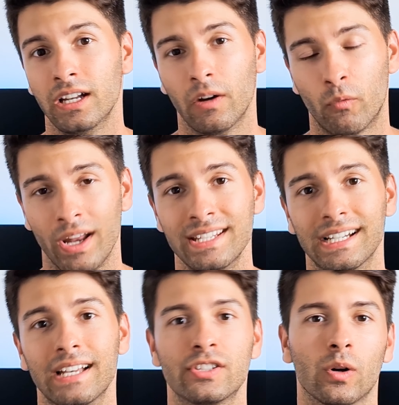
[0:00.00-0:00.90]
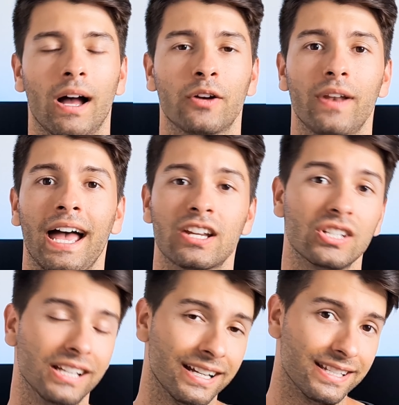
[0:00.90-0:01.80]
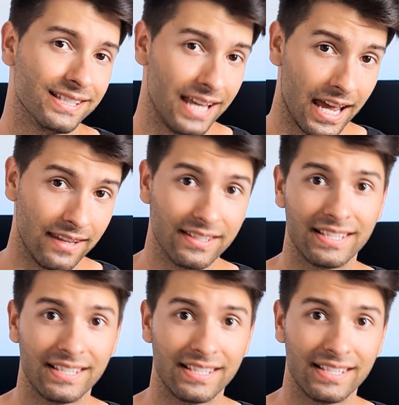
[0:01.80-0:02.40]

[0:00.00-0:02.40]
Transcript: render so I could actually understand the